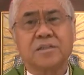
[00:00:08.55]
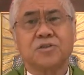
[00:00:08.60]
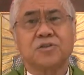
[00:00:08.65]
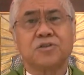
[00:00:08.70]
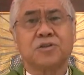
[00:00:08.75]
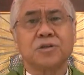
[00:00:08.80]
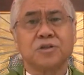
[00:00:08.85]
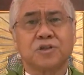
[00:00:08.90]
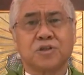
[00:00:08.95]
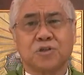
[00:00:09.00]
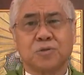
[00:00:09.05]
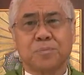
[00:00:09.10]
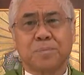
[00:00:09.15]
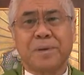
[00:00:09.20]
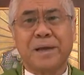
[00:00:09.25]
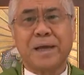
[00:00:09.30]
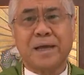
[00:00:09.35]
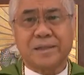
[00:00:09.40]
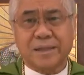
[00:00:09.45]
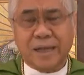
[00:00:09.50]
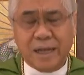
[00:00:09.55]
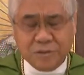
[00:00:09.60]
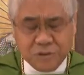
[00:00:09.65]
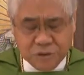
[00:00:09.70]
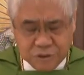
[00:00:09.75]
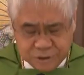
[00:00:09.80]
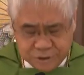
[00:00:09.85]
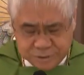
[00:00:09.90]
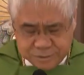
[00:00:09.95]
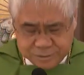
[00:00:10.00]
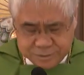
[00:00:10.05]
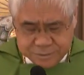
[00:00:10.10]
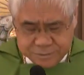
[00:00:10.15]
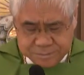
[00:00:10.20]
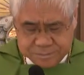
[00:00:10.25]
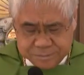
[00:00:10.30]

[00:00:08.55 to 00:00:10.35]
the church to pay attention,